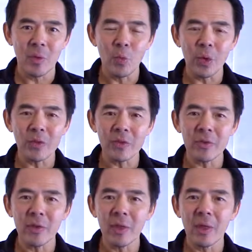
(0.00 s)
with
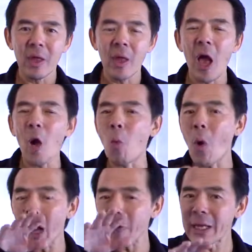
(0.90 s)
a
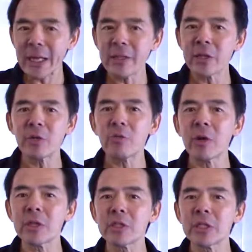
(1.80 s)
wiring in their
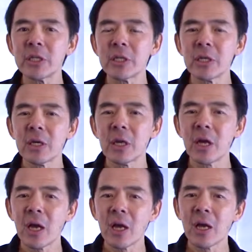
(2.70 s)
neurology,
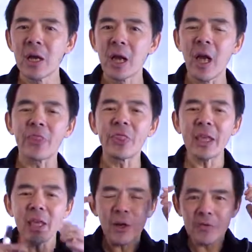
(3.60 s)
a
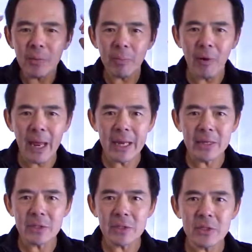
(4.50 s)
thinking of their
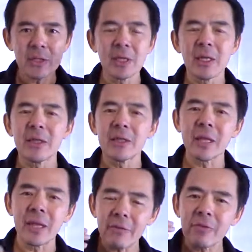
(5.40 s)
brains,
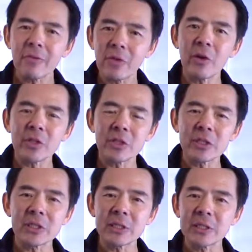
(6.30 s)
their level of
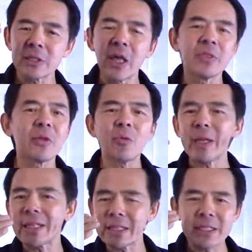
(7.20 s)
consciousness, the
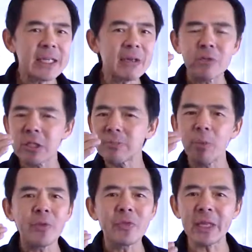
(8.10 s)
way they see and
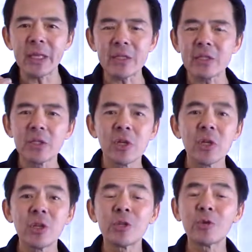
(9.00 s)
respond things
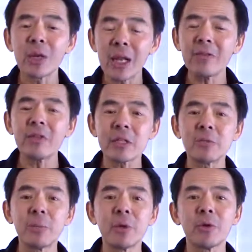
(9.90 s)
to a level that's
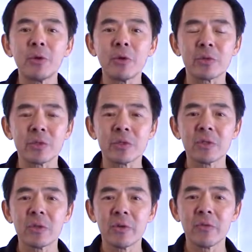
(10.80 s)
beyond yours
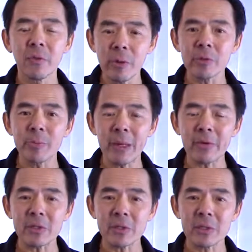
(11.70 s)
for most
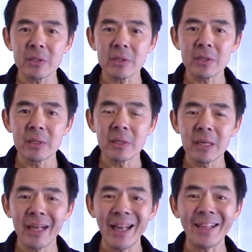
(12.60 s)
parents.
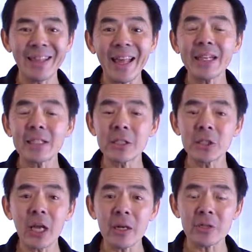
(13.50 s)
And that is a
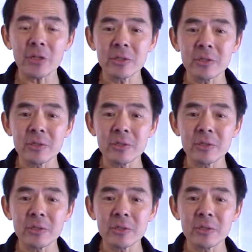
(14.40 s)
challenge.